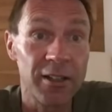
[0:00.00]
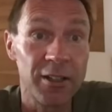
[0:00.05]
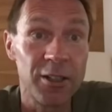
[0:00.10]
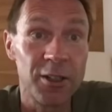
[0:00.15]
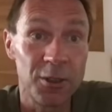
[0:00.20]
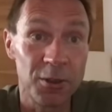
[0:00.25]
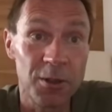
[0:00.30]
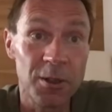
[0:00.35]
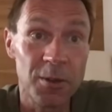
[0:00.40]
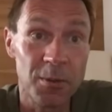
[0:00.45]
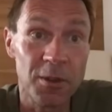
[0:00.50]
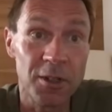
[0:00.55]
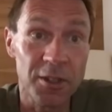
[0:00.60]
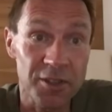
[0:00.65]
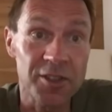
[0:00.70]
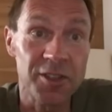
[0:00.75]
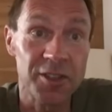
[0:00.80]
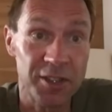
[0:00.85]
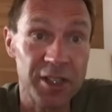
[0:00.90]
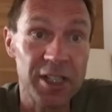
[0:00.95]
You know, he was
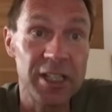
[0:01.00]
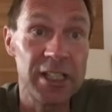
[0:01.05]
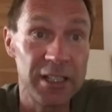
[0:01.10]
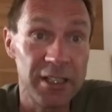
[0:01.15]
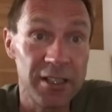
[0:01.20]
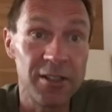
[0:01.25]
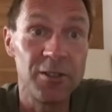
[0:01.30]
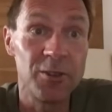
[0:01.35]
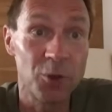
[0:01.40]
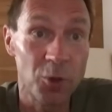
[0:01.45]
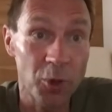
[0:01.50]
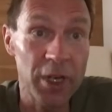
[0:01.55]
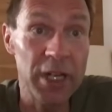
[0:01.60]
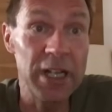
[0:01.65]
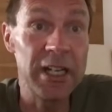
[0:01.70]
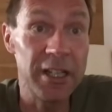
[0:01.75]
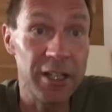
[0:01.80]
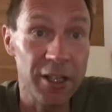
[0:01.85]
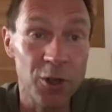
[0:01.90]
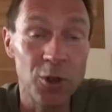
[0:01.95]
still
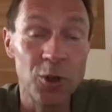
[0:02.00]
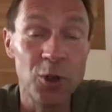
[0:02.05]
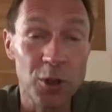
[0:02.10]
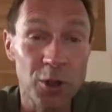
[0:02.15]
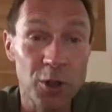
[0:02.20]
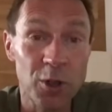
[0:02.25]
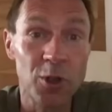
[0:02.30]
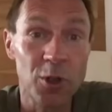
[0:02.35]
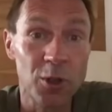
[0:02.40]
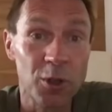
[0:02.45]
really a good